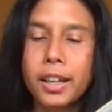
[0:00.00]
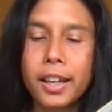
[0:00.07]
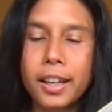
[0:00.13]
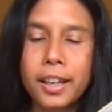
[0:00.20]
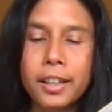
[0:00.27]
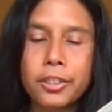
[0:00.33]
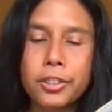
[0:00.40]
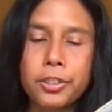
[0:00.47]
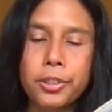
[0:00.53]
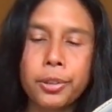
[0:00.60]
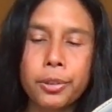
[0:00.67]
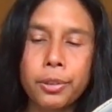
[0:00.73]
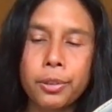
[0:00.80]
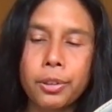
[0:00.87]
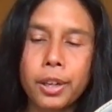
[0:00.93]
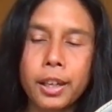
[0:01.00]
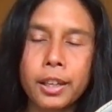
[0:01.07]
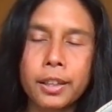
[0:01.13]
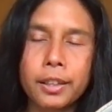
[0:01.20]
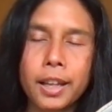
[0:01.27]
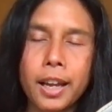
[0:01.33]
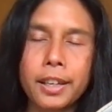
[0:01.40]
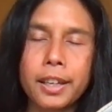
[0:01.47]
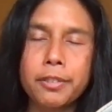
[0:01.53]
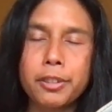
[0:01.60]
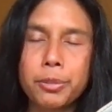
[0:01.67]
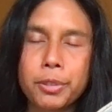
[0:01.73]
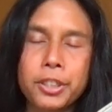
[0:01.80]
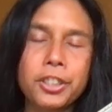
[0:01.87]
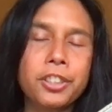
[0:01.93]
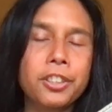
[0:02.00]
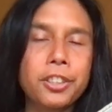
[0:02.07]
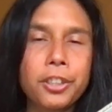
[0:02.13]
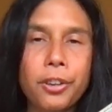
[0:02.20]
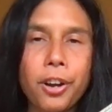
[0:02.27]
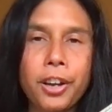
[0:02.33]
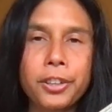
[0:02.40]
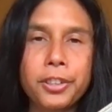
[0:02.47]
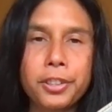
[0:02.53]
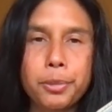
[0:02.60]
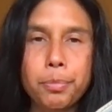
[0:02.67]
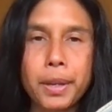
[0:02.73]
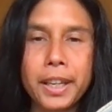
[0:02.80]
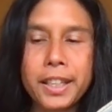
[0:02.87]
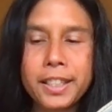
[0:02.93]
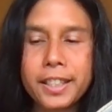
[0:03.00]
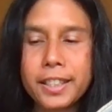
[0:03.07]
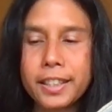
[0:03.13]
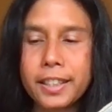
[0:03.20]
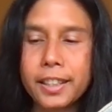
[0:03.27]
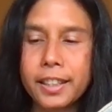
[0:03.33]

And so I had everyone just honor their pace,